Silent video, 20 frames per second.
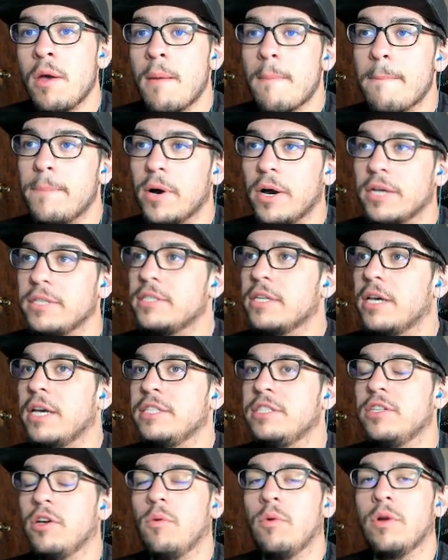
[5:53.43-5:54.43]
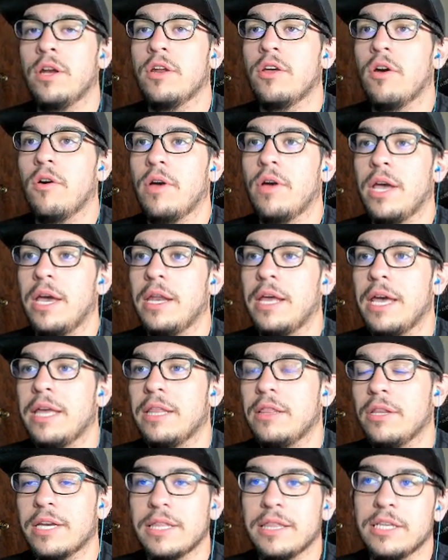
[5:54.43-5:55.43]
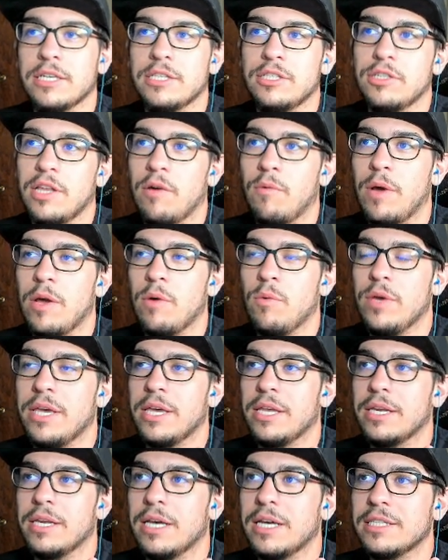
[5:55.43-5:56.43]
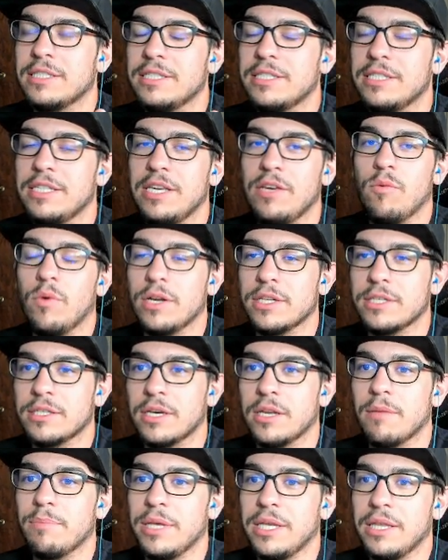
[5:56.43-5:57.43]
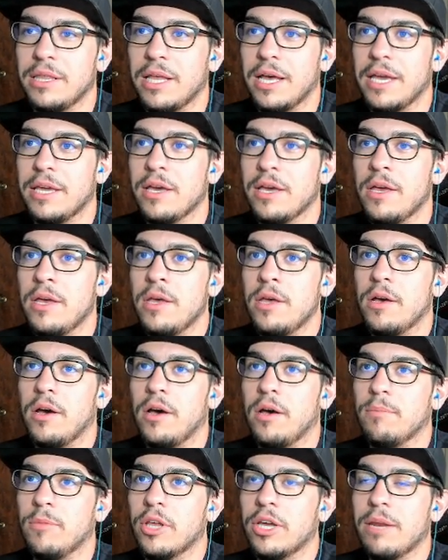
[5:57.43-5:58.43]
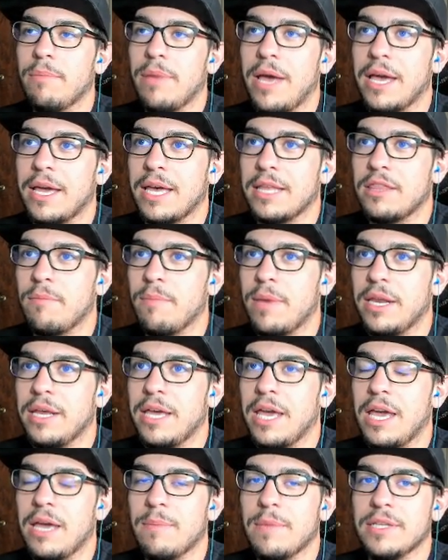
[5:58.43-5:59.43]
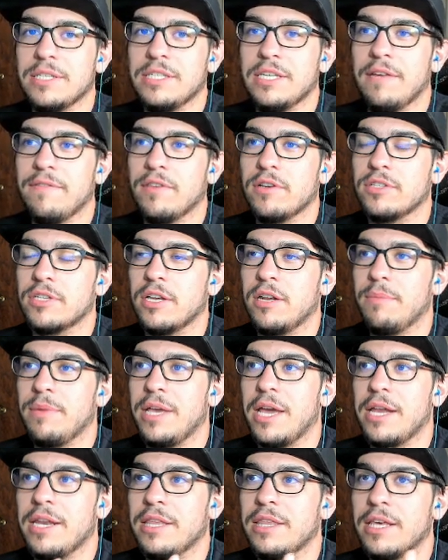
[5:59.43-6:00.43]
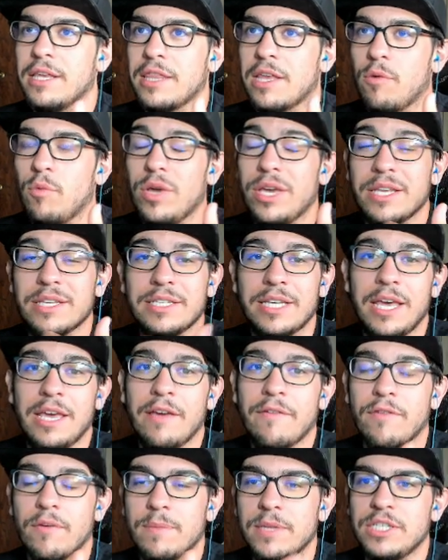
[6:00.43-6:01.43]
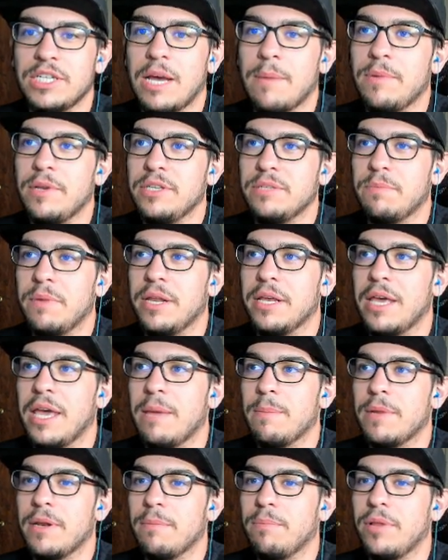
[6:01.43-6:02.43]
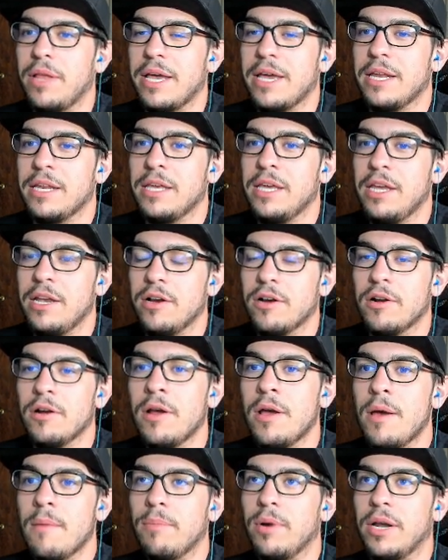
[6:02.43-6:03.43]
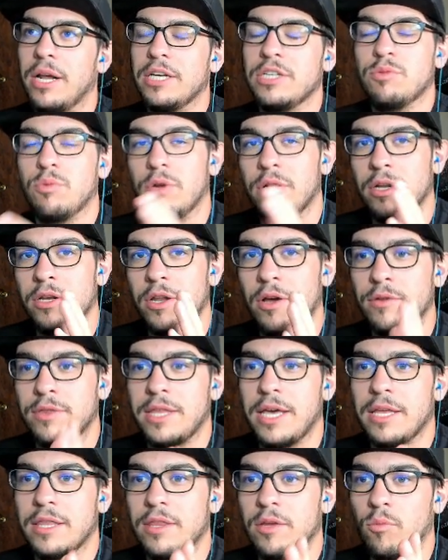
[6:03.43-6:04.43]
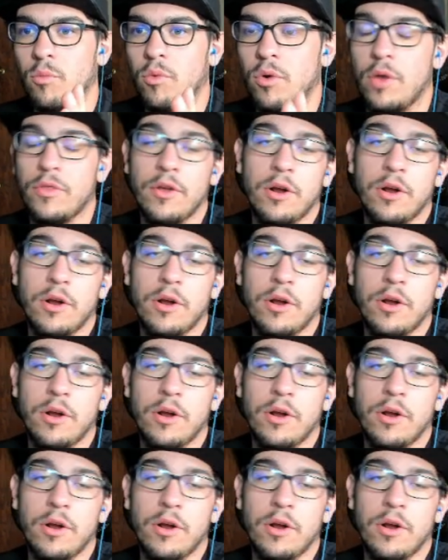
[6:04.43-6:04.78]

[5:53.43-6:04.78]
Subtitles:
but I still wanted to go ahead and look at this so that way we can see what it's going to be like. Looking back at the metagame and see if there's going to be anything that we can take from the Japanese metagame and apply it here, but I just wanted to note that there